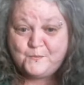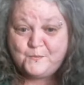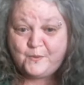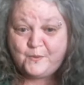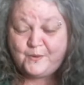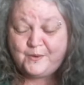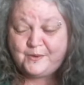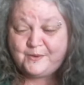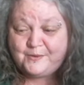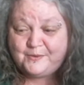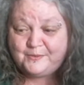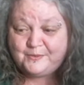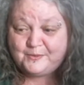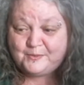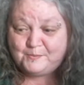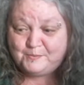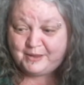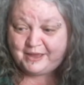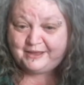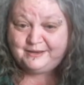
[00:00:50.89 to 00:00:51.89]
what
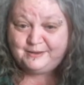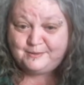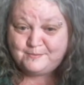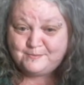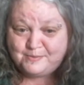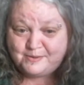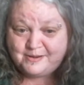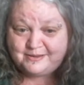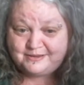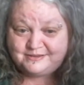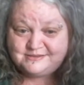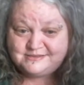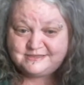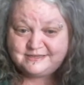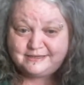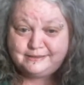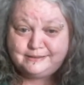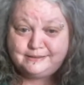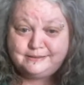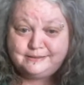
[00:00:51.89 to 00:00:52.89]
companion
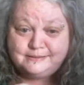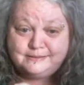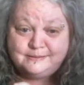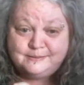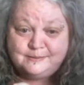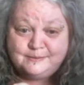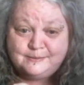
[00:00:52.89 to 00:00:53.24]
planting